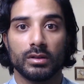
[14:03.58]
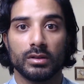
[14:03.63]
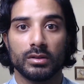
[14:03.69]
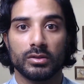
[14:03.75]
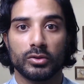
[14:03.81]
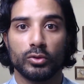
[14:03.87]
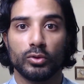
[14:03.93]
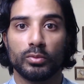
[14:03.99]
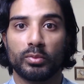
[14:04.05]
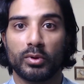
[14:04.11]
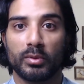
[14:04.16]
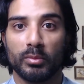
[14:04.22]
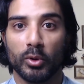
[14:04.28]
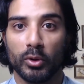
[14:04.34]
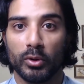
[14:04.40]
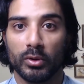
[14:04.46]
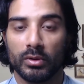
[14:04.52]
to
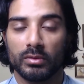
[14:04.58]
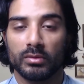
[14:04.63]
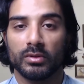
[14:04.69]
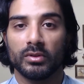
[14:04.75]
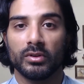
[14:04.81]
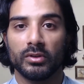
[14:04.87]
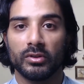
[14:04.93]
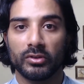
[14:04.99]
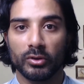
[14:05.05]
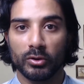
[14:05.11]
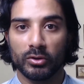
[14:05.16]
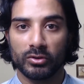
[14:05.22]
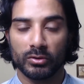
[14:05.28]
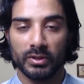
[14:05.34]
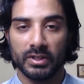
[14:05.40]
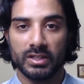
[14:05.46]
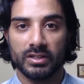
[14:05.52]
promote
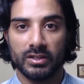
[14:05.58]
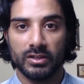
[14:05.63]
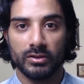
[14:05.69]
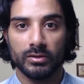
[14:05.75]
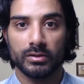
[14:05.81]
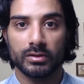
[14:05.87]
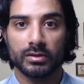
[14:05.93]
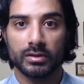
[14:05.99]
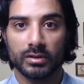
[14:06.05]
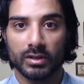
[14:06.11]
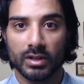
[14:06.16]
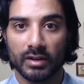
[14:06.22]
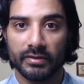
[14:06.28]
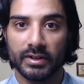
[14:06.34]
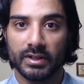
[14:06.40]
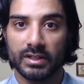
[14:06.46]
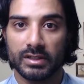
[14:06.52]
social issues and
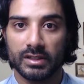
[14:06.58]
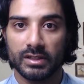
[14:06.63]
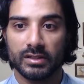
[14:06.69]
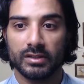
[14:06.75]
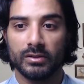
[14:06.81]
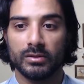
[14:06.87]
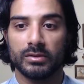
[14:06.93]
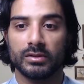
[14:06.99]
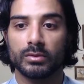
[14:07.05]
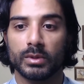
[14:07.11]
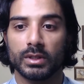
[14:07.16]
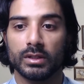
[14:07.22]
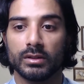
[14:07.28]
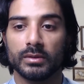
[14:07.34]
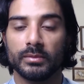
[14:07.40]
governance issues as well?